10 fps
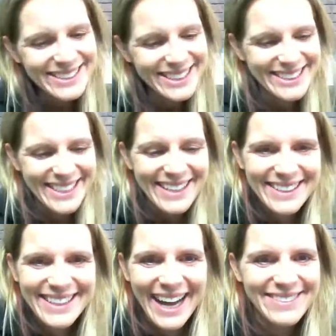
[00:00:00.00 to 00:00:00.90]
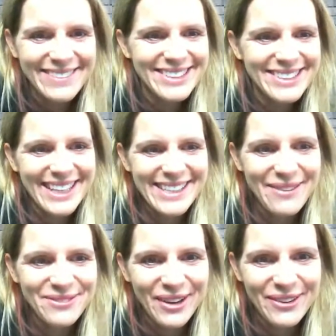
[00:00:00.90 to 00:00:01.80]
I just kind of just
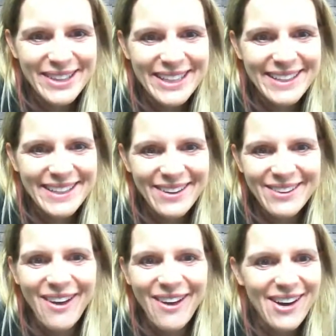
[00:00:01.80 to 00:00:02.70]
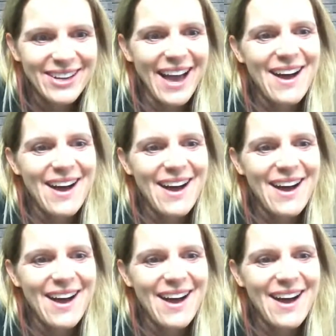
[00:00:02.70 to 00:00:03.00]
like kept going along.